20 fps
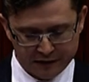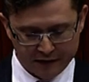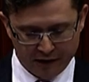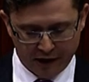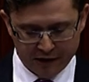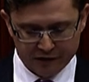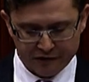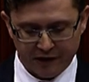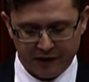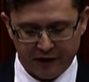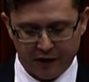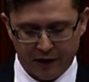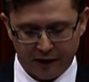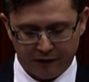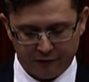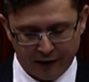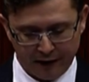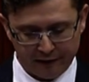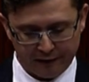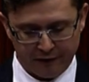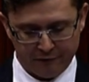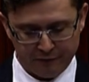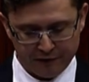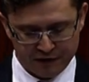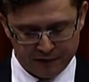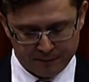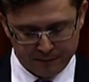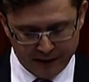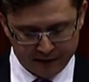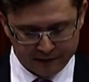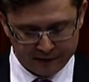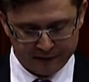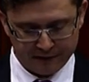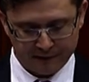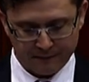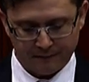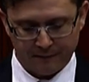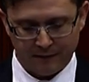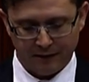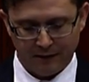country I greatly respect,
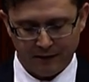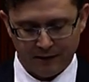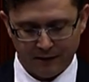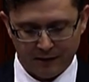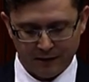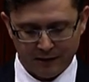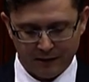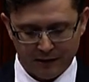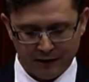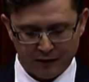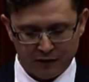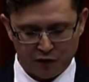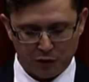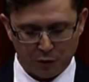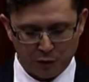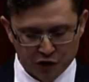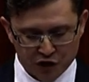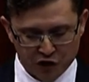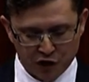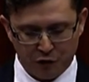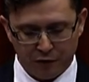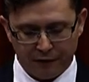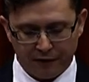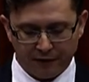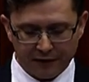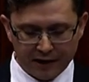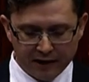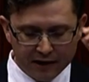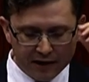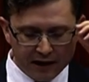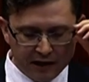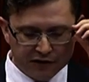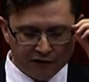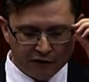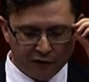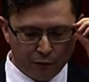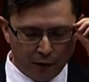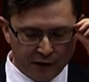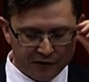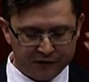to ensure that the needs
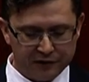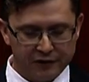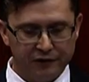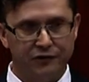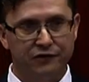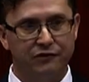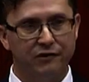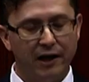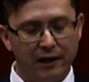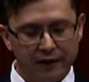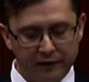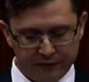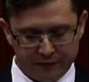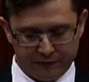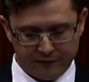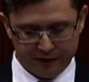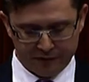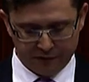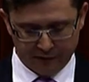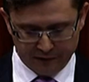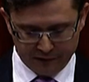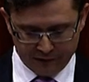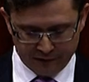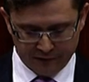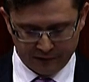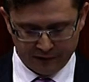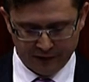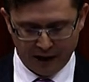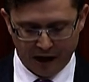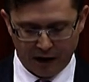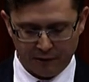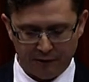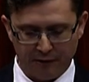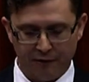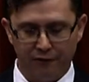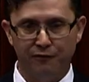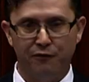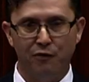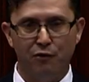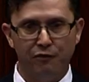of Western Australia's veterans are at the
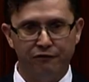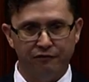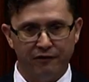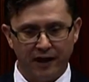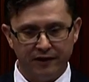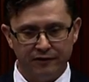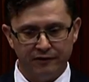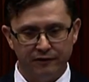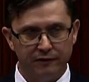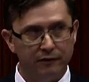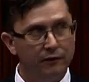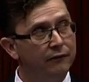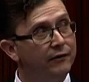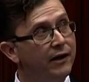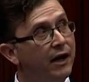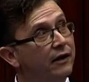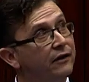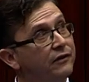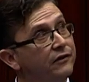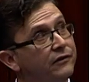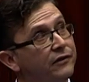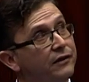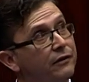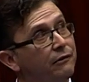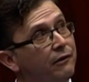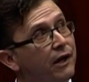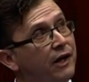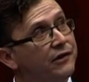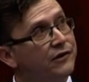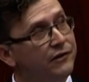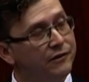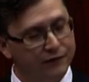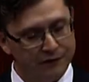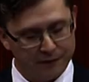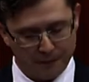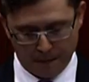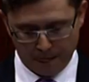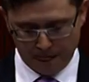forefront of our considerations.